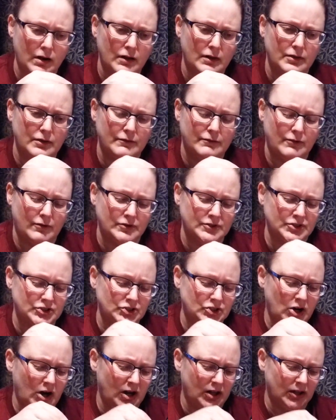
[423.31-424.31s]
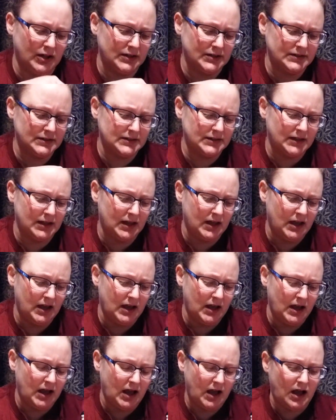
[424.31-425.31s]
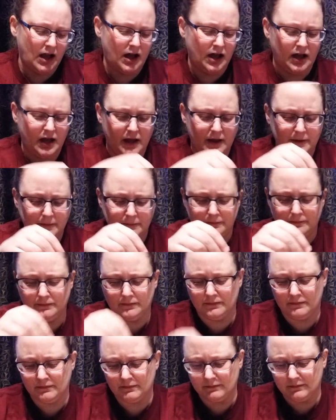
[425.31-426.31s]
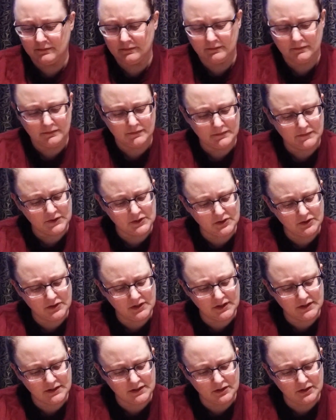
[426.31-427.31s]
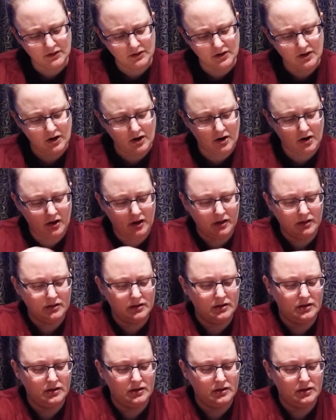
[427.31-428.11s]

the frozen Charlottes. So this little girl